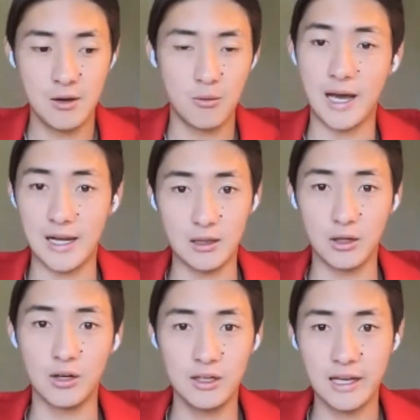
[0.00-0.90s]
what I
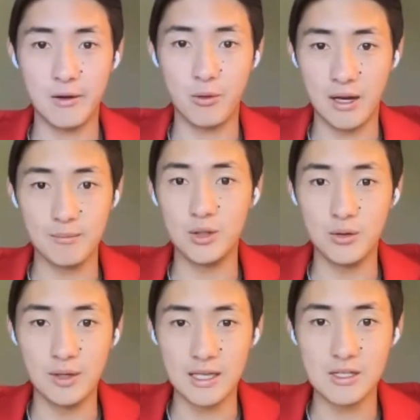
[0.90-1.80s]
learn and what I'm
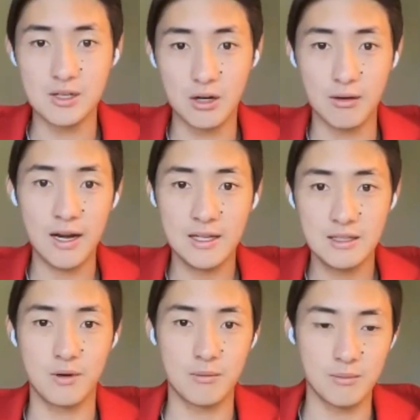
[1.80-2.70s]
doing is
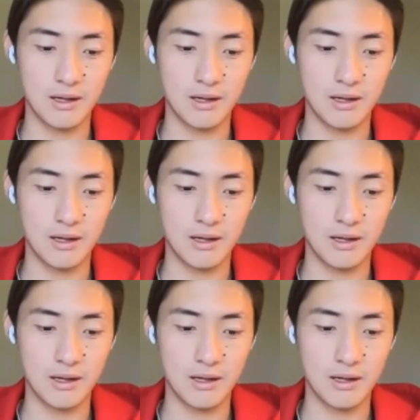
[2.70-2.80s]
correct from